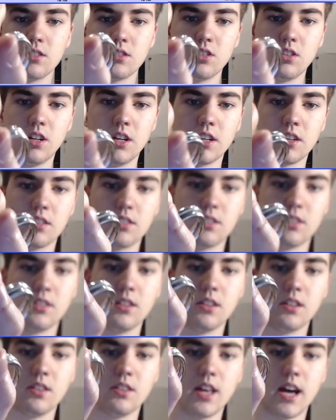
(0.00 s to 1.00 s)
So like
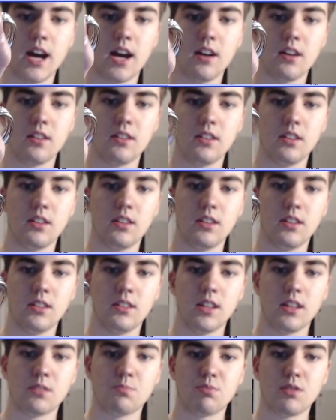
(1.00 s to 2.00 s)
that.
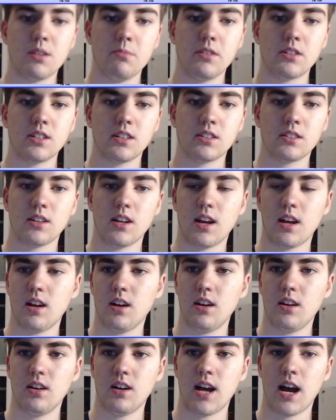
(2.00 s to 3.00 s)
That's pretty much
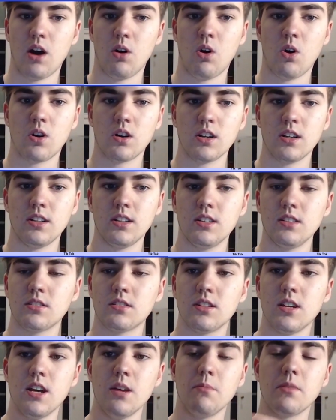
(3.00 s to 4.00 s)
how hard it
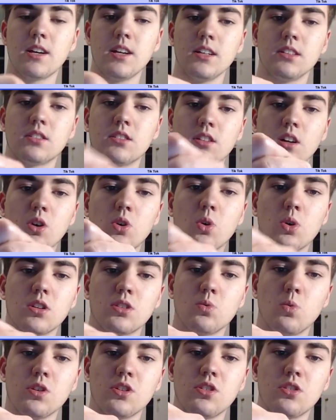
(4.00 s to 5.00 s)
is. Because of
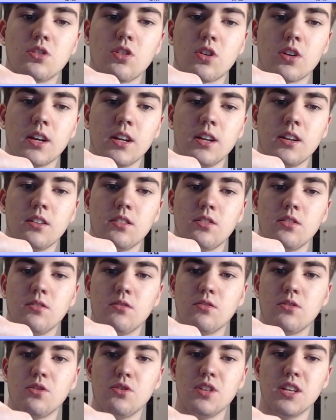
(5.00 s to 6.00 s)
course, once you start getting
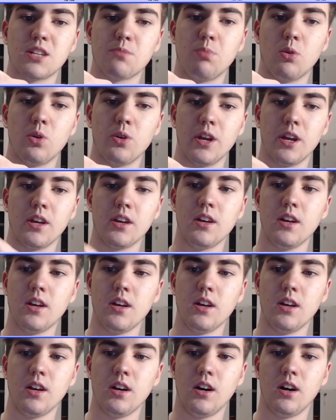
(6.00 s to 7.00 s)
to this point,
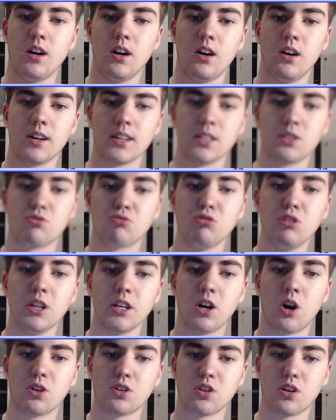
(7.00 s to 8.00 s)
it gets really
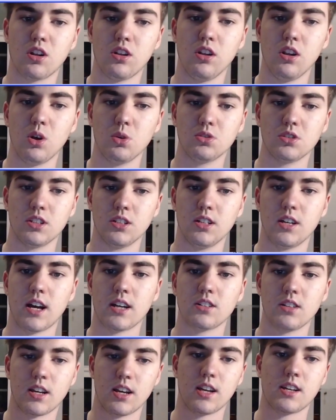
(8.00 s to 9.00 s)
hard to close it.
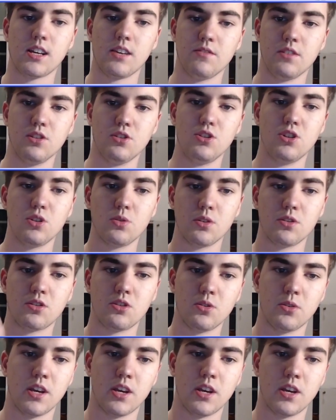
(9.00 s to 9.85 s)
Actually, I can't even do it with two